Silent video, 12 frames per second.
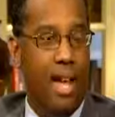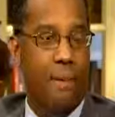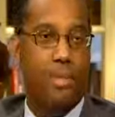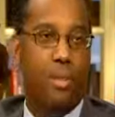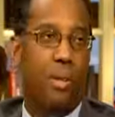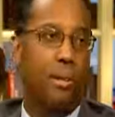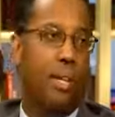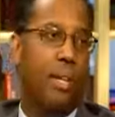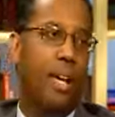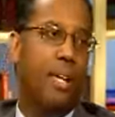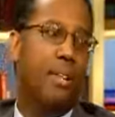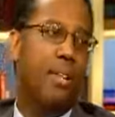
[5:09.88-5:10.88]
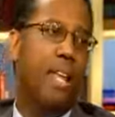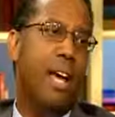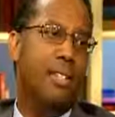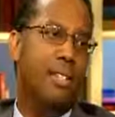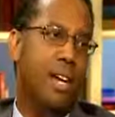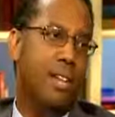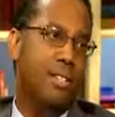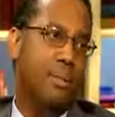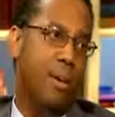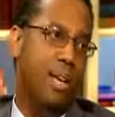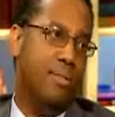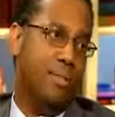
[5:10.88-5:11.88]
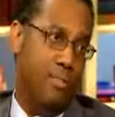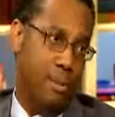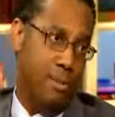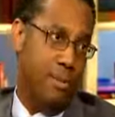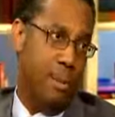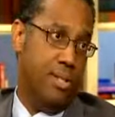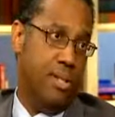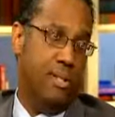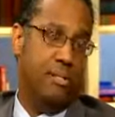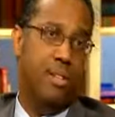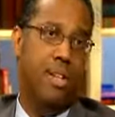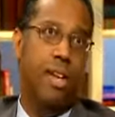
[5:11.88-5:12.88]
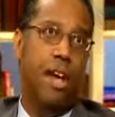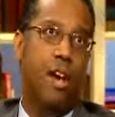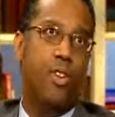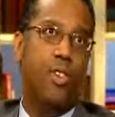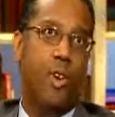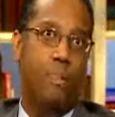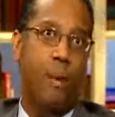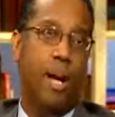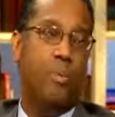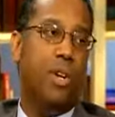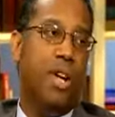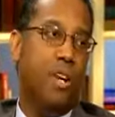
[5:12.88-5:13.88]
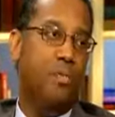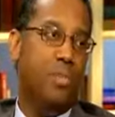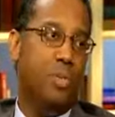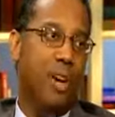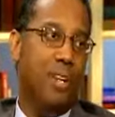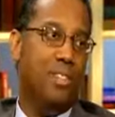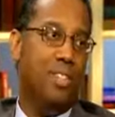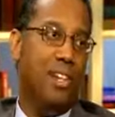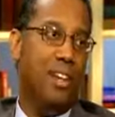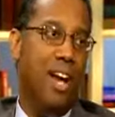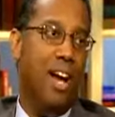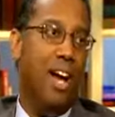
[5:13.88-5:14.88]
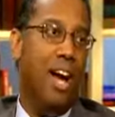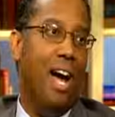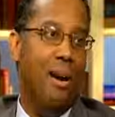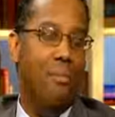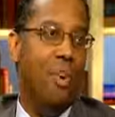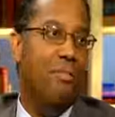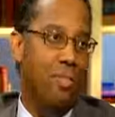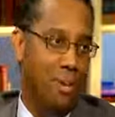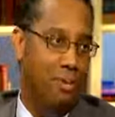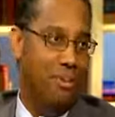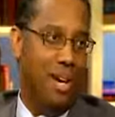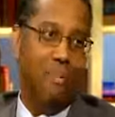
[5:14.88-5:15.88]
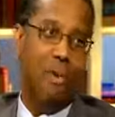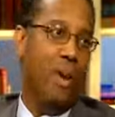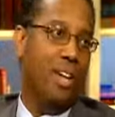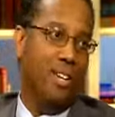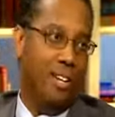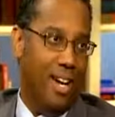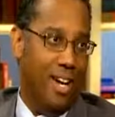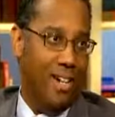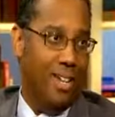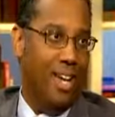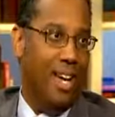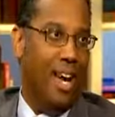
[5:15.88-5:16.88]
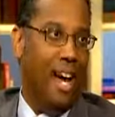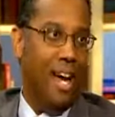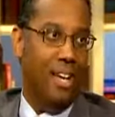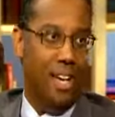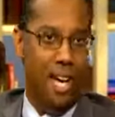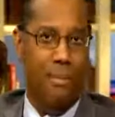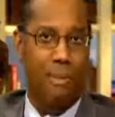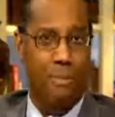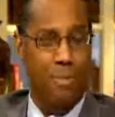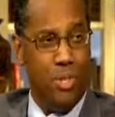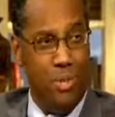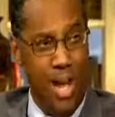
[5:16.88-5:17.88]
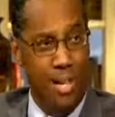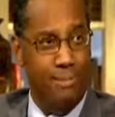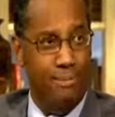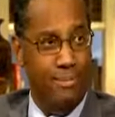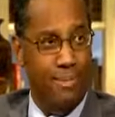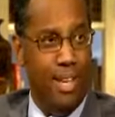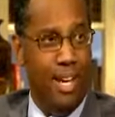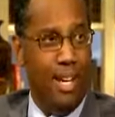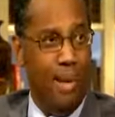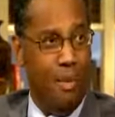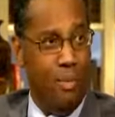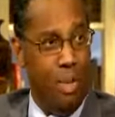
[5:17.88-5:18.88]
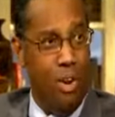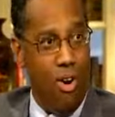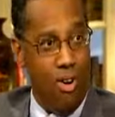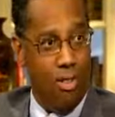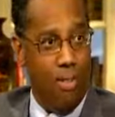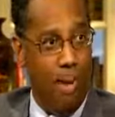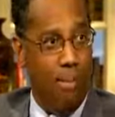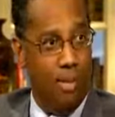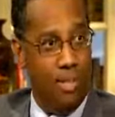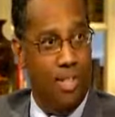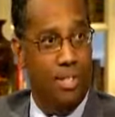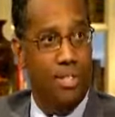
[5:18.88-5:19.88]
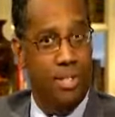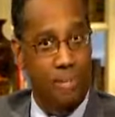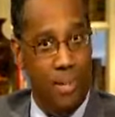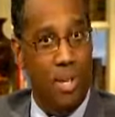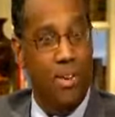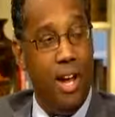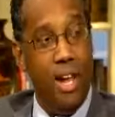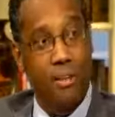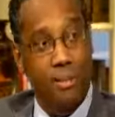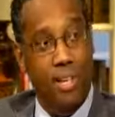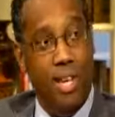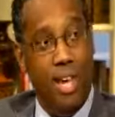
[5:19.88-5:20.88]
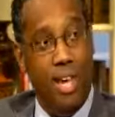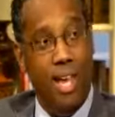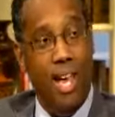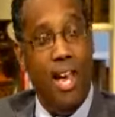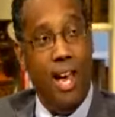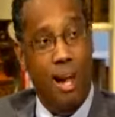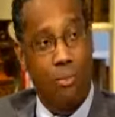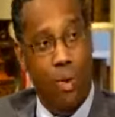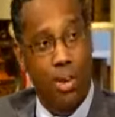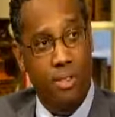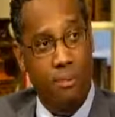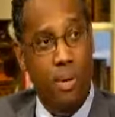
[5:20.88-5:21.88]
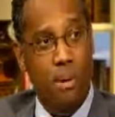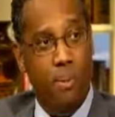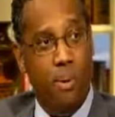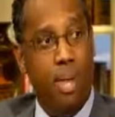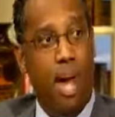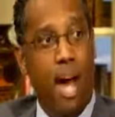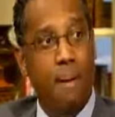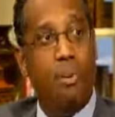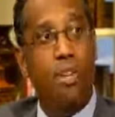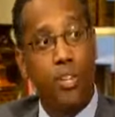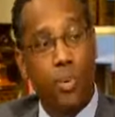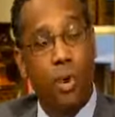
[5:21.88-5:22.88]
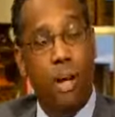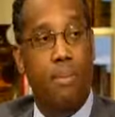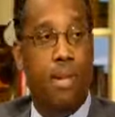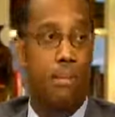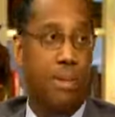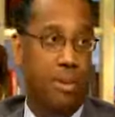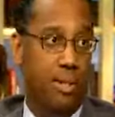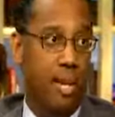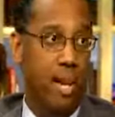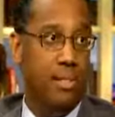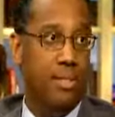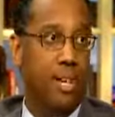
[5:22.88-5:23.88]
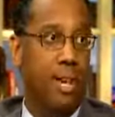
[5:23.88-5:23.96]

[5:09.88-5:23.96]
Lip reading: Absolutely. Like in last night's debates with the vice president, Joe Biden went out of his way to say, I'm one of you. I'm a regular guy. I came up from Scranton. I came over the hard scrabble existence, but here I am today. I'm one of the people. I'm going to do right by the middle class.